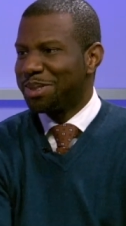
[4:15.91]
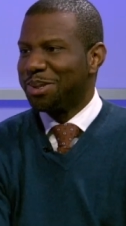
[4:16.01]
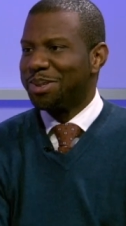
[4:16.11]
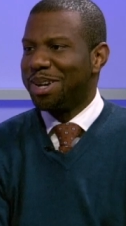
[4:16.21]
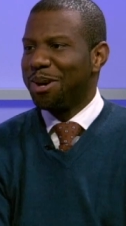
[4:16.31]

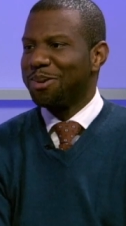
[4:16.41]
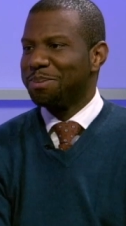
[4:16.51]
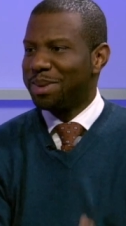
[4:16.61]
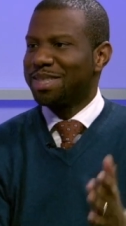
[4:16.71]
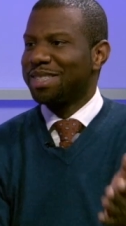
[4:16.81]
so I was
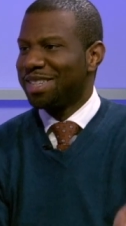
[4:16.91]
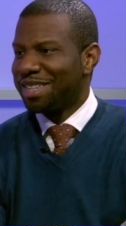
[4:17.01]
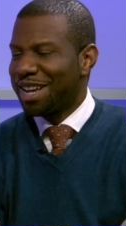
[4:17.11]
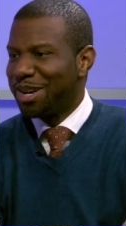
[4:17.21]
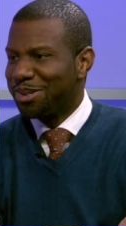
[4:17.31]
missing an
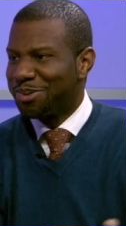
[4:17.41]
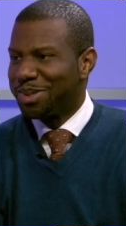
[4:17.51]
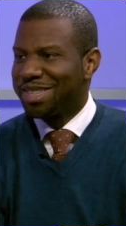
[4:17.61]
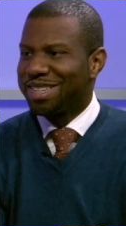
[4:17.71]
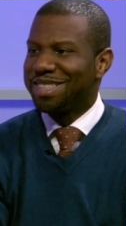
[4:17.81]
account
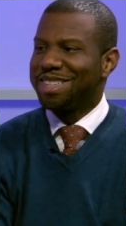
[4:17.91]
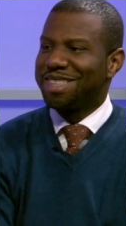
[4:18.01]
when they did